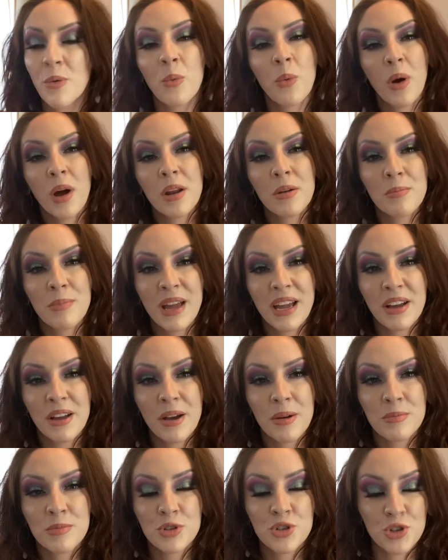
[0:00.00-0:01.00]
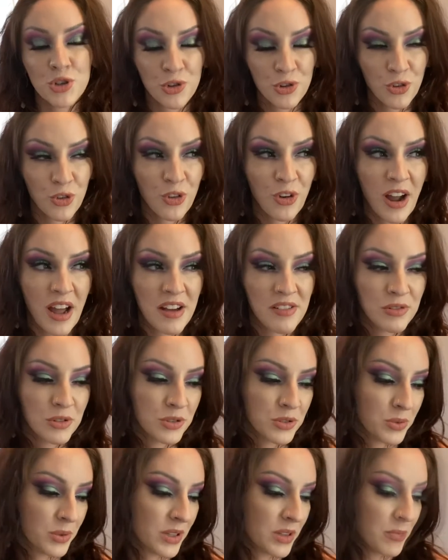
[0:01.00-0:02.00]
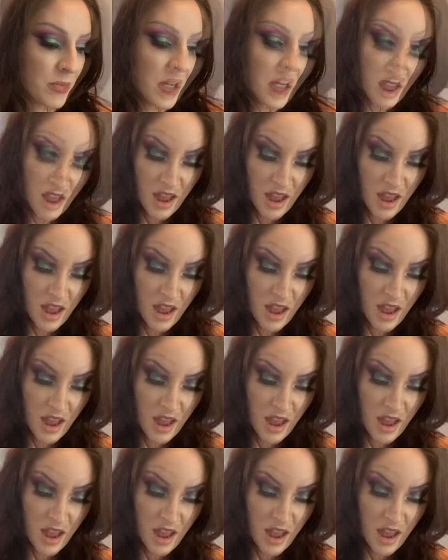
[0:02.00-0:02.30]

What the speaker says: what makeup traveled with me.